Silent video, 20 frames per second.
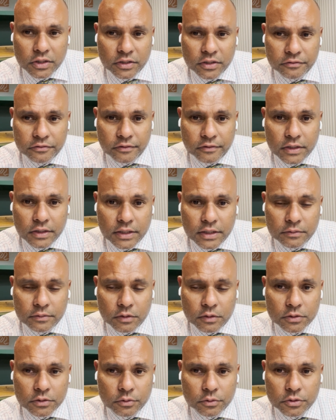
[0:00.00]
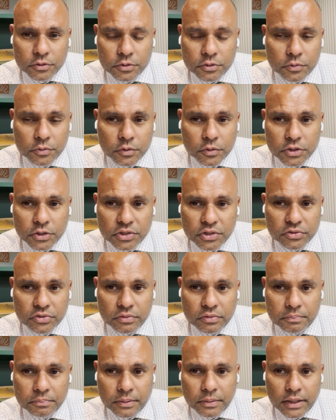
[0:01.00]
to refund and what orders you want to just
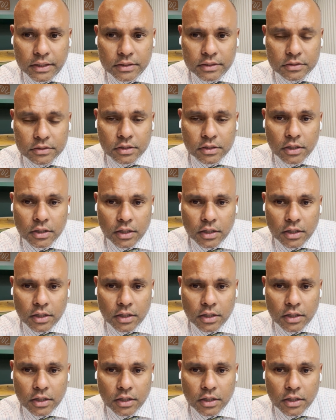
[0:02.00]
replace